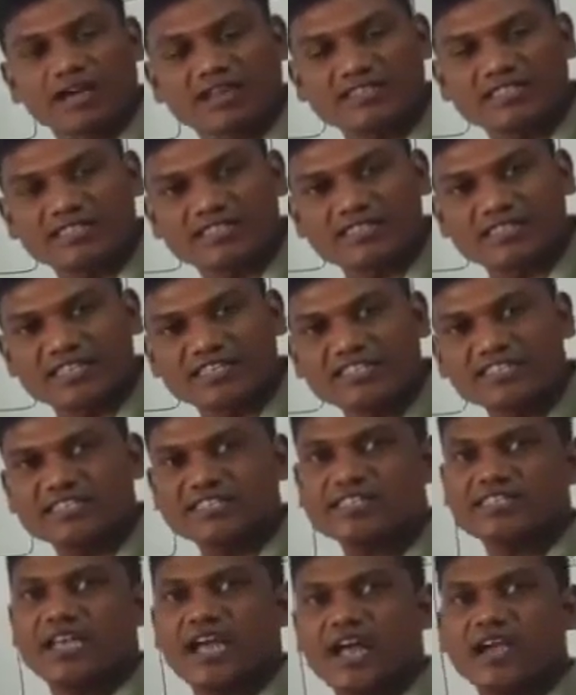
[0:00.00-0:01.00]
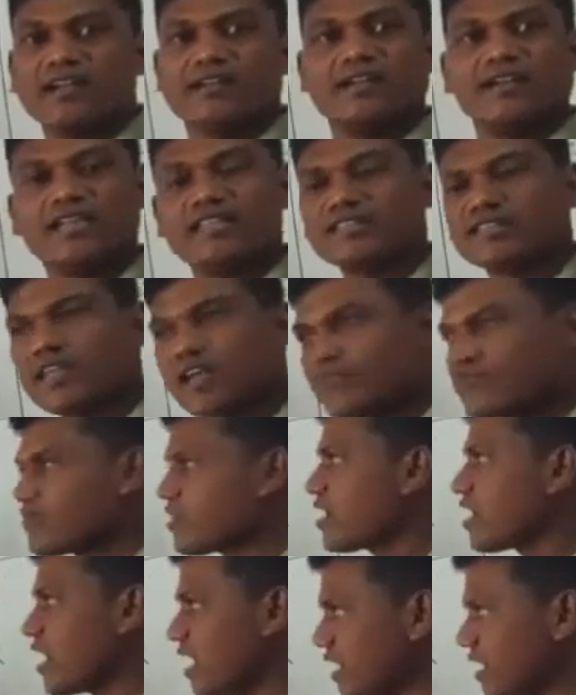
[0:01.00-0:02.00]
resistance and length
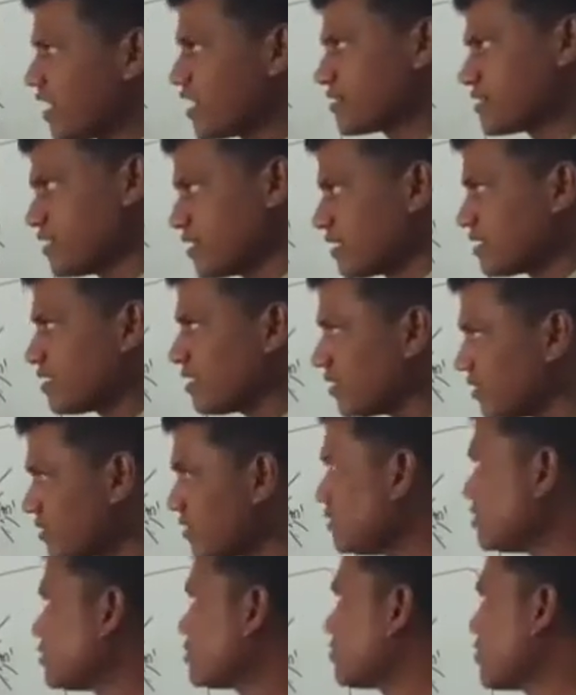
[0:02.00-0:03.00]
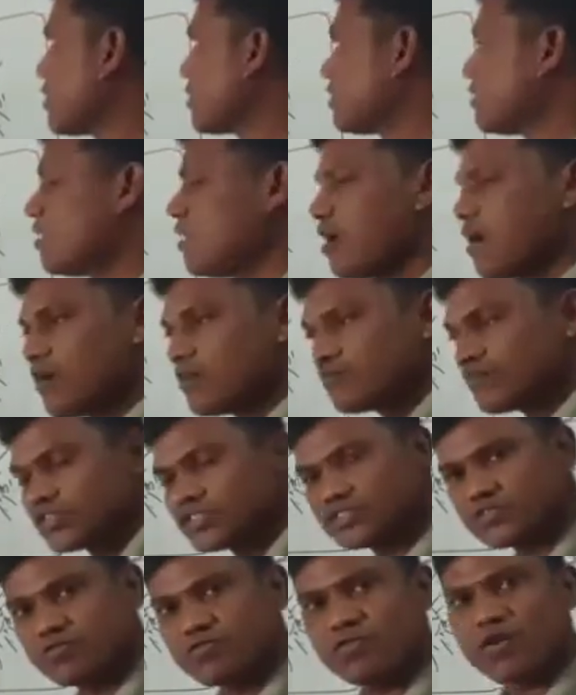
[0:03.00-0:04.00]
of a conductor in this one.
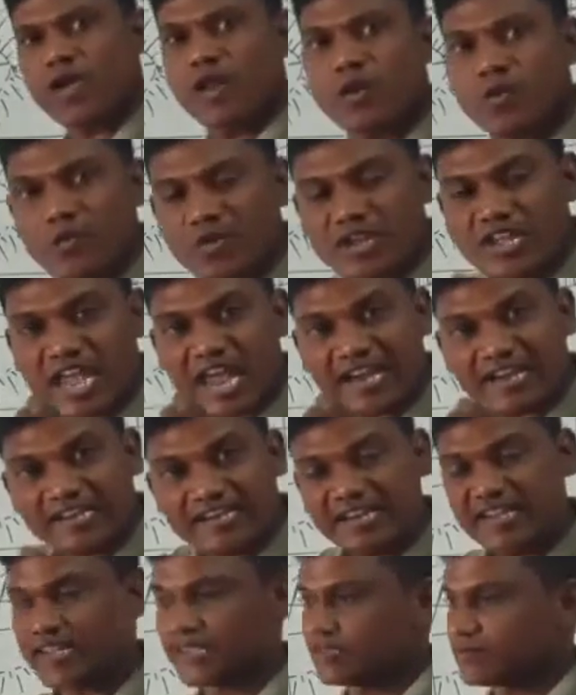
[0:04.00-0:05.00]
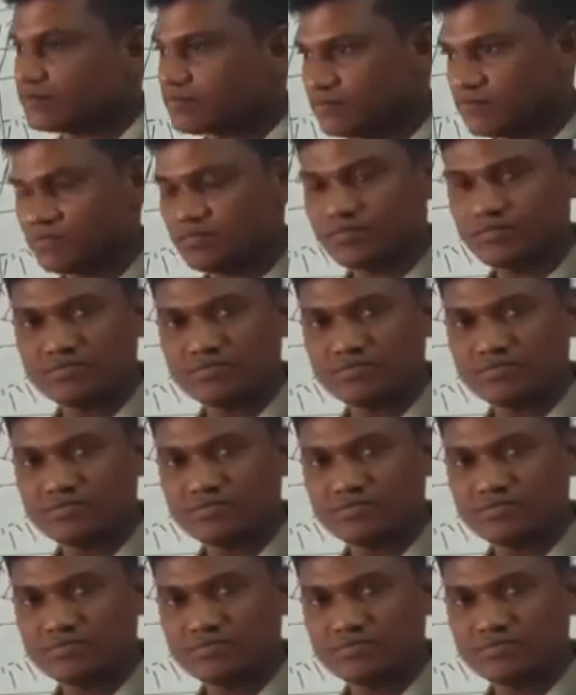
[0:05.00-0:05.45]
First of all, we can take